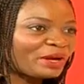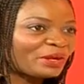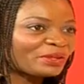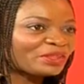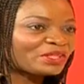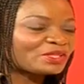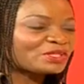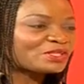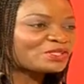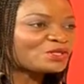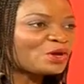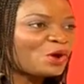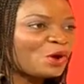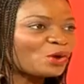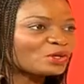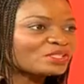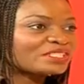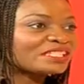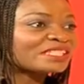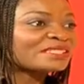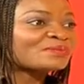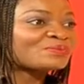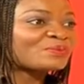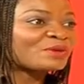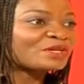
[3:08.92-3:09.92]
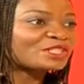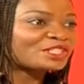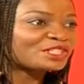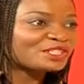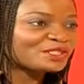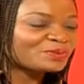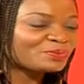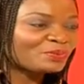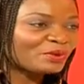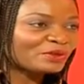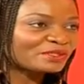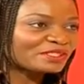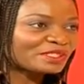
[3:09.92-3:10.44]
about the socks. As much
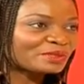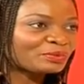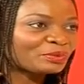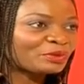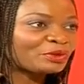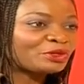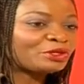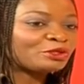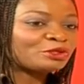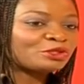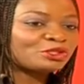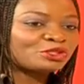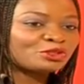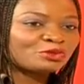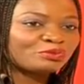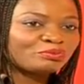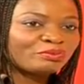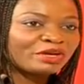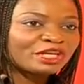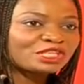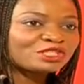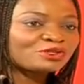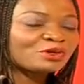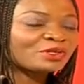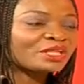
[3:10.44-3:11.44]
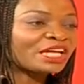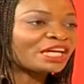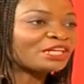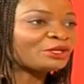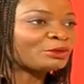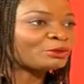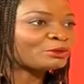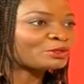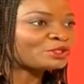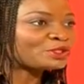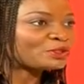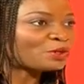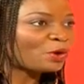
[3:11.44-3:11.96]
as possible, you should make sure that
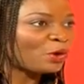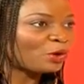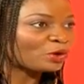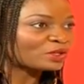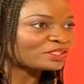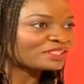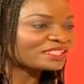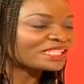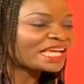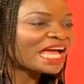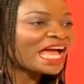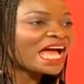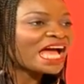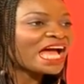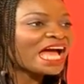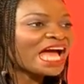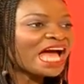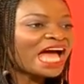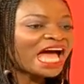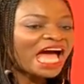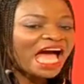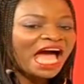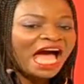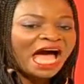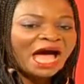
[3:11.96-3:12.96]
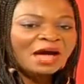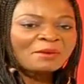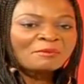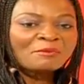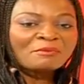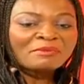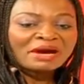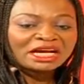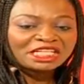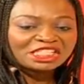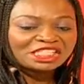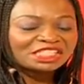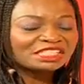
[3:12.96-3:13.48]
your socks
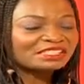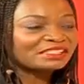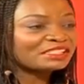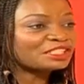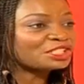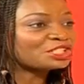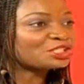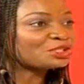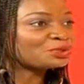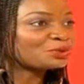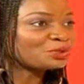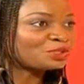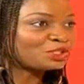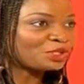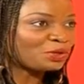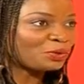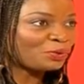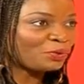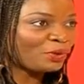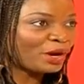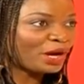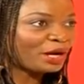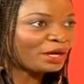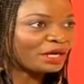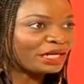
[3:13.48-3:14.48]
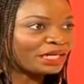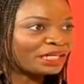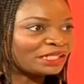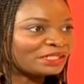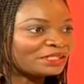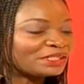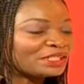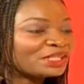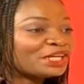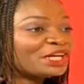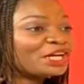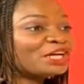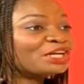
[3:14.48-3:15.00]
matches the shoes you're
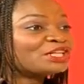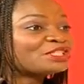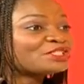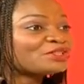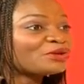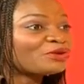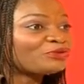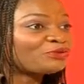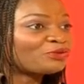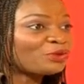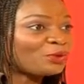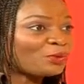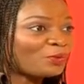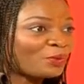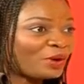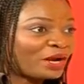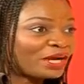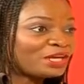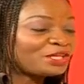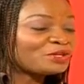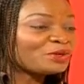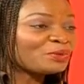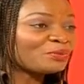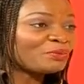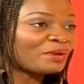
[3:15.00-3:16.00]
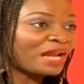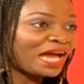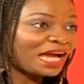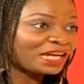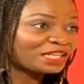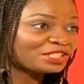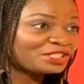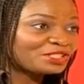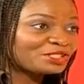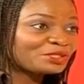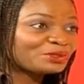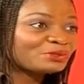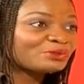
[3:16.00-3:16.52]
wearing. So if you're wearing your
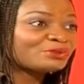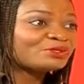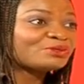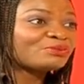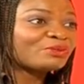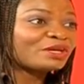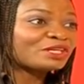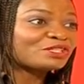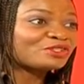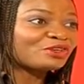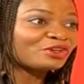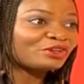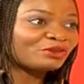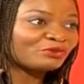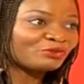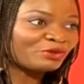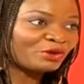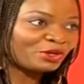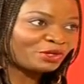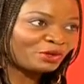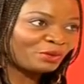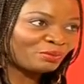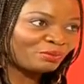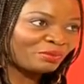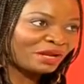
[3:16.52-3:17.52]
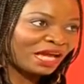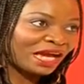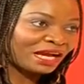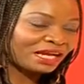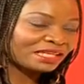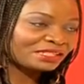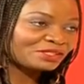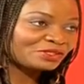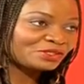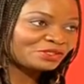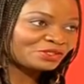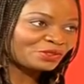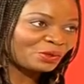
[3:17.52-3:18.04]
black shoes, make sure you've got your black
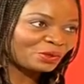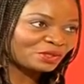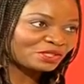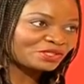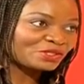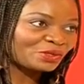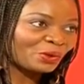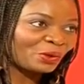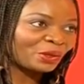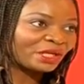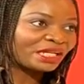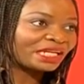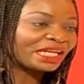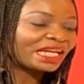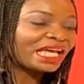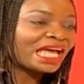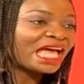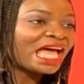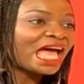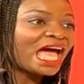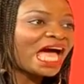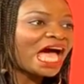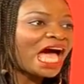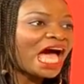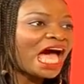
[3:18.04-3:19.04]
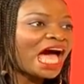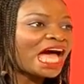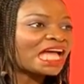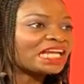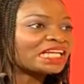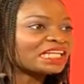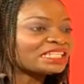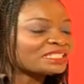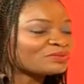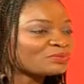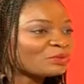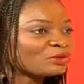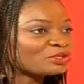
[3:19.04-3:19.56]
socks on.
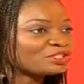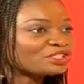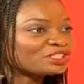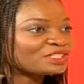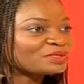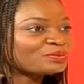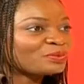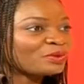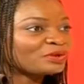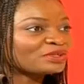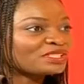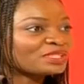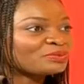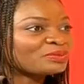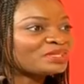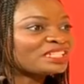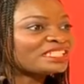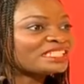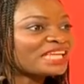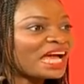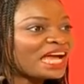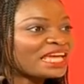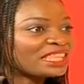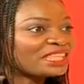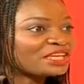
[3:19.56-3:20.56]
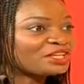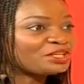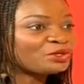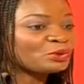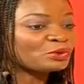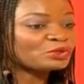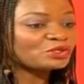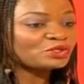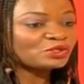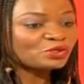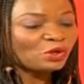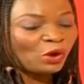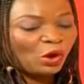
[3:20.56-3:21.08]
And as much as possible, it's either
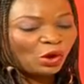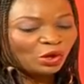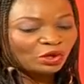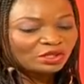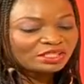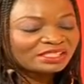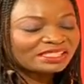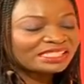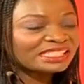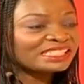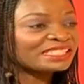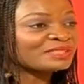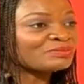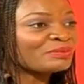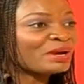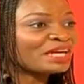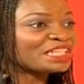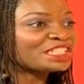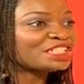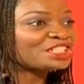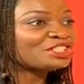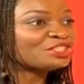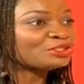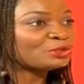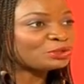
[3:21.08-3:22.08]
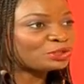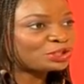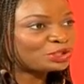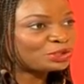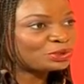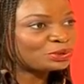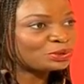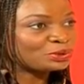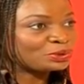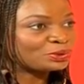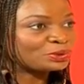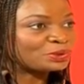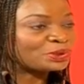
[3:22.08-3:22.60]
your socks is matching your
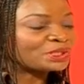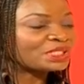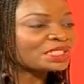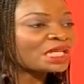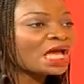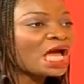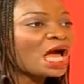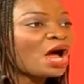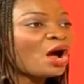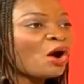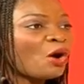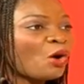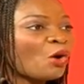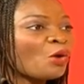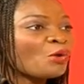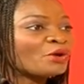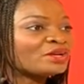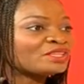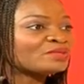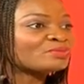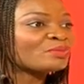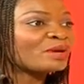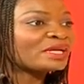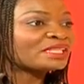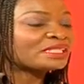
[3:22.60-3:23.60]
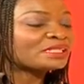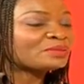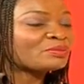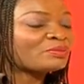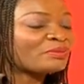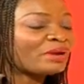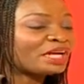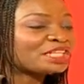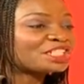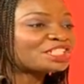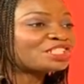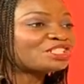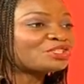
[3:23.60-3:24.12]
shoes or is
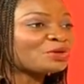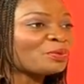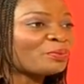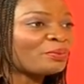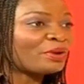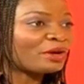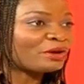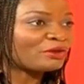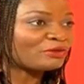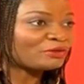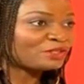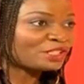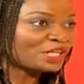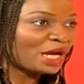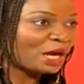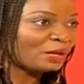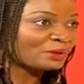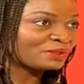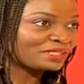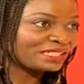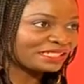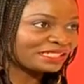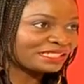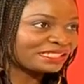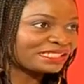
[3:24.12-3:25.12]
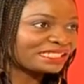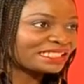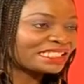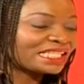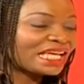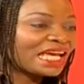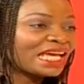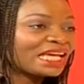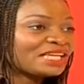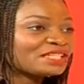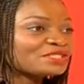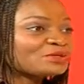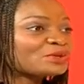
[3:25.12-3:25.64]
matching your pair of trousers.
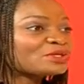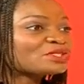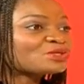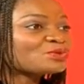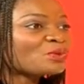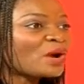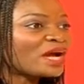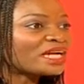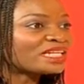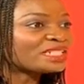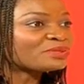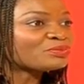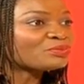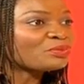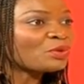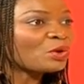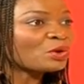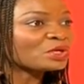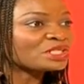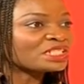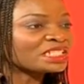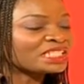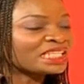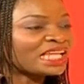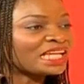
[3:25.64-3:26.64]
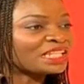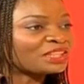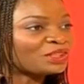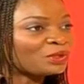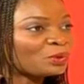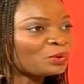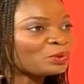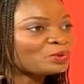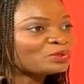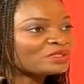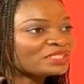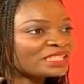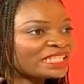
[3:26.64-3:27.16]
So it's quite important that
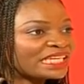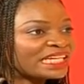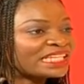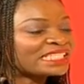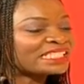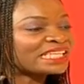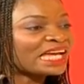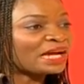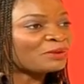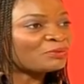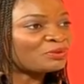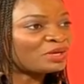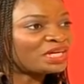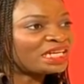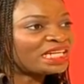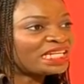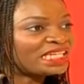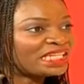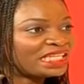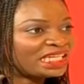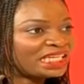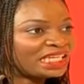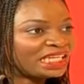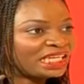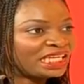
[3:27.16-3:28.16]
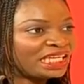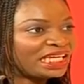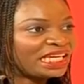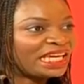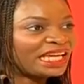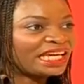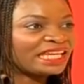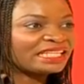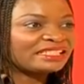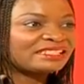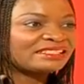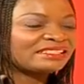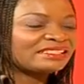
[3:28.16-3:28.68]
those things are really
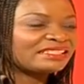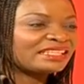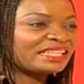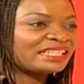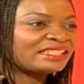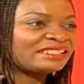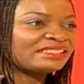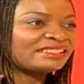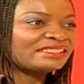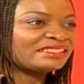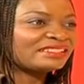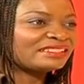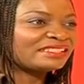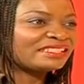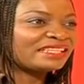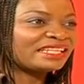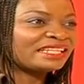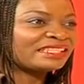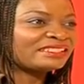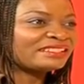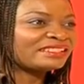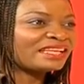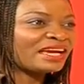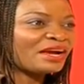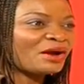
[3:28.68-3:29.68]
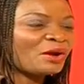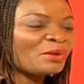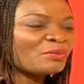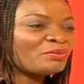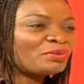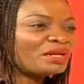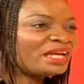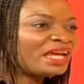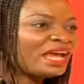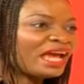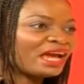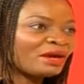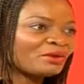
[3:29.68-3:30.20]
key. It's a
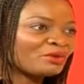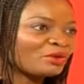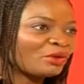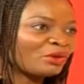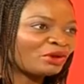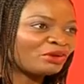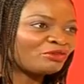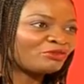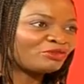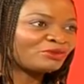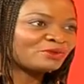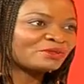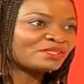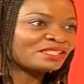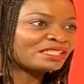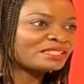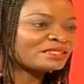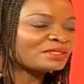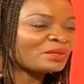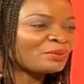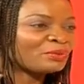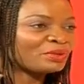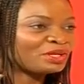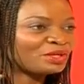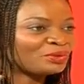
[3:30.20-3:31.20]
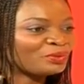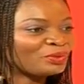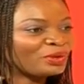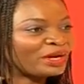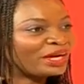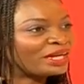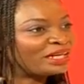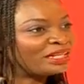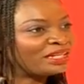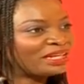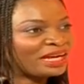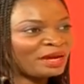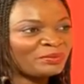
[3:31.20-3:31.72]
complete error if you see somebody
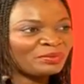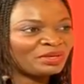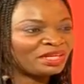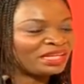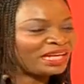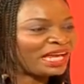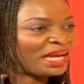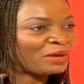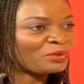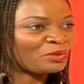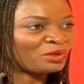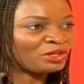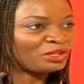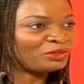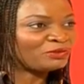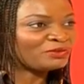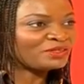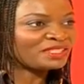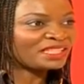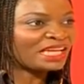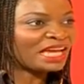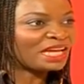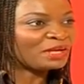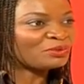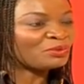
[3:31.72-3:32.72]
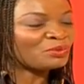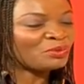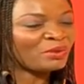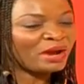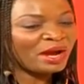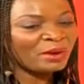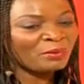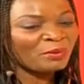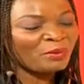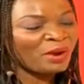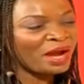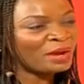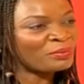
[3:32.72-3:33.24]
wearing, I mean, like what you've said,
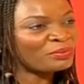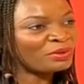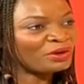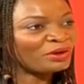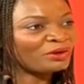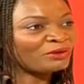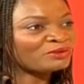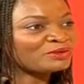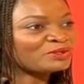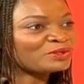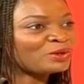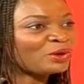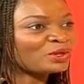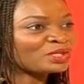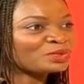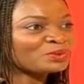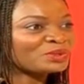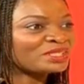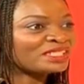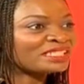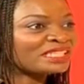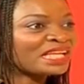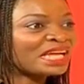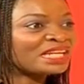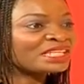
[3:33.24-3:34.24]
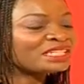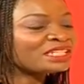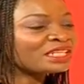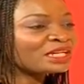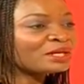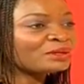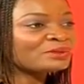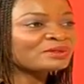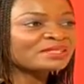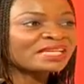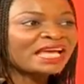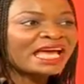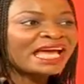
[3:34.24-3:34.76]
white pair of socks with
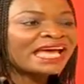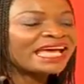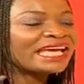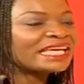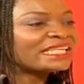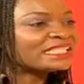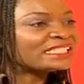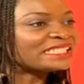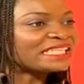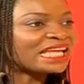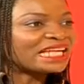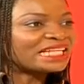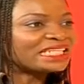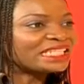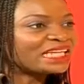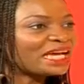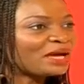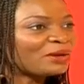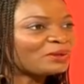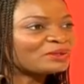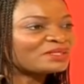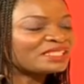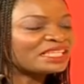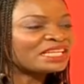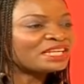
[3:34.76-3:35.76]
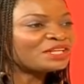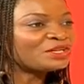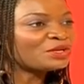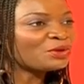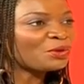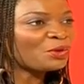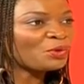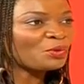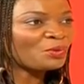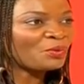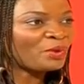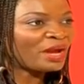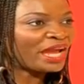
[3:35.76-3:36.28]
sandals. Sandals in
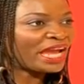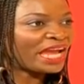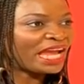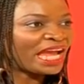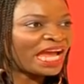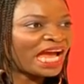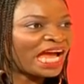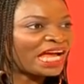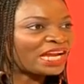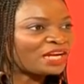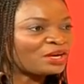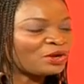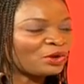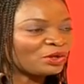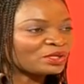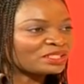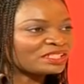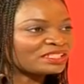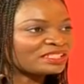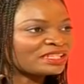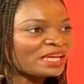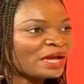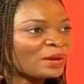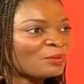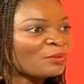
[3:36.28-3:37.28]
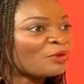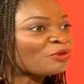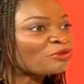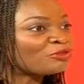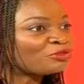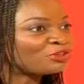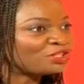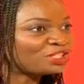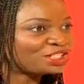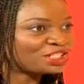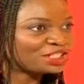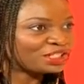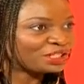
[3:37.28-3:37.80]
no way are not
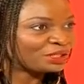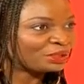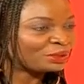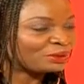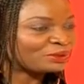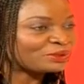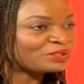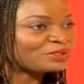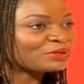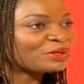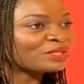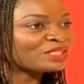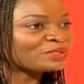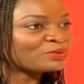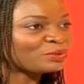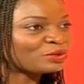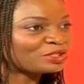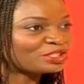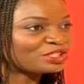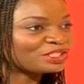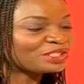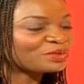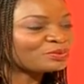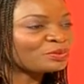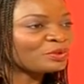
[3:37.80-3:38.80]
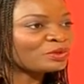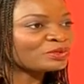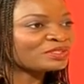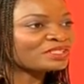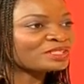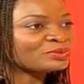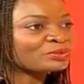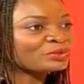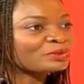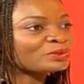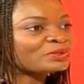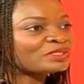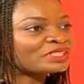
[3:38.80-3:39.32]
official. So as much as
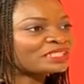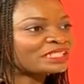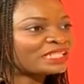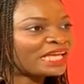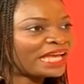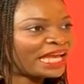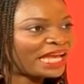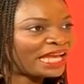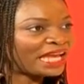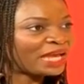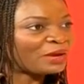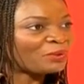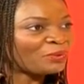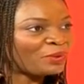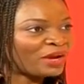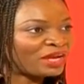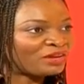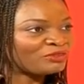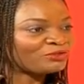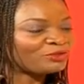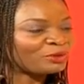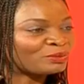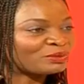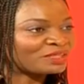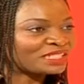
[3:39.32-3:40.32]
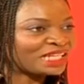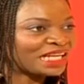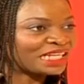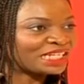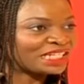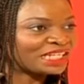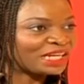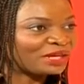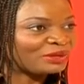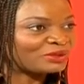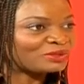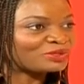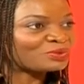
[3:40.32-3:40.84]
possible, stay away from
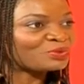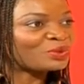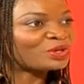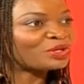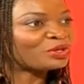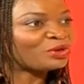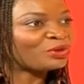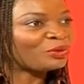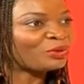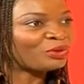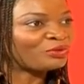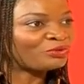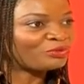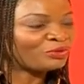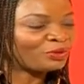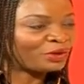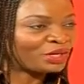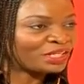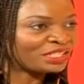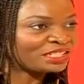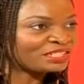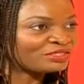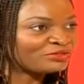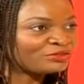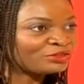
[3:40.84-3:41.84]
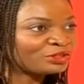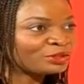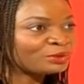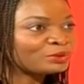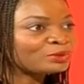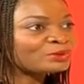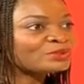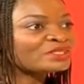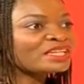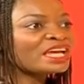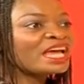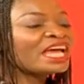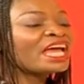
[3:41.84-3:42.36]
sandals when you're going for
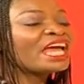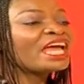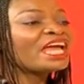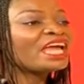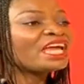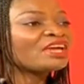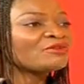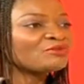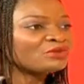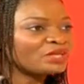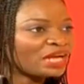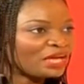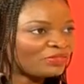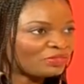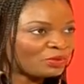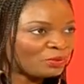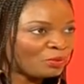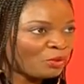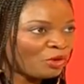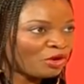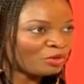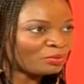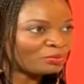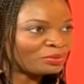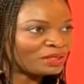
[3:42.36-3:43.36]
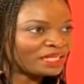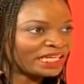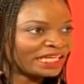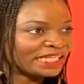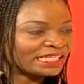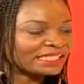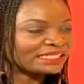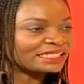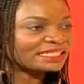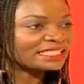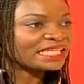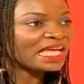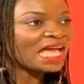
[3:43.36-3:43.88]
interviews, even at the
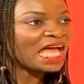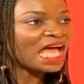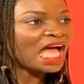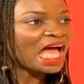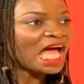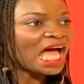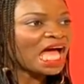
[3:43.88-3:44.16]
workplace.